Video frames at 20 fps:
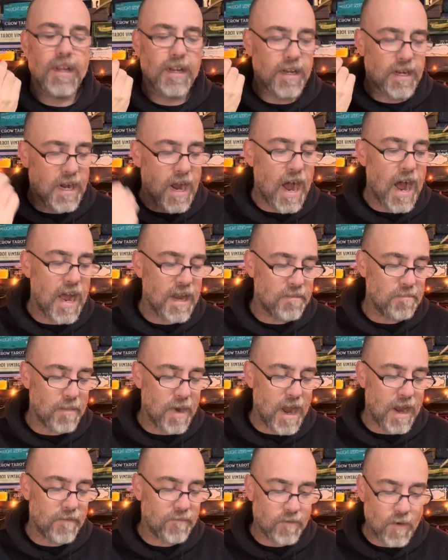God
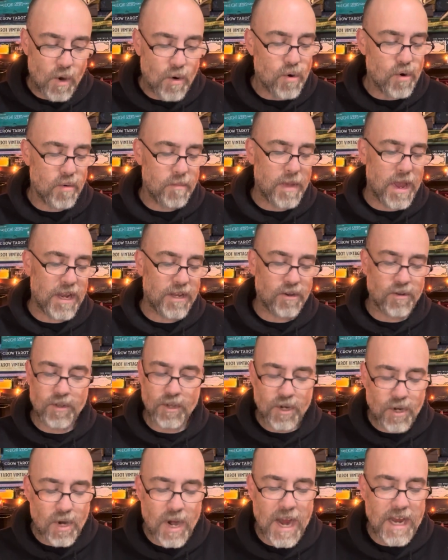mind, Vohumenu, the
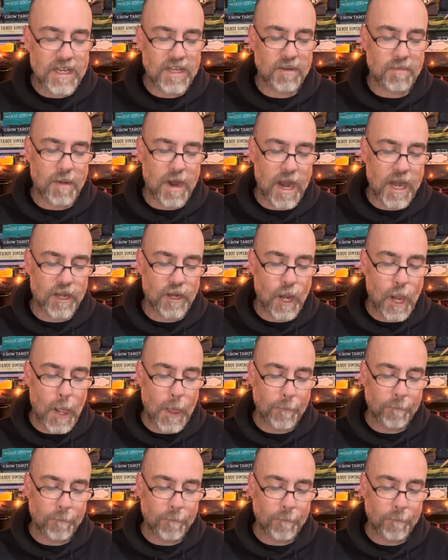Christ mind.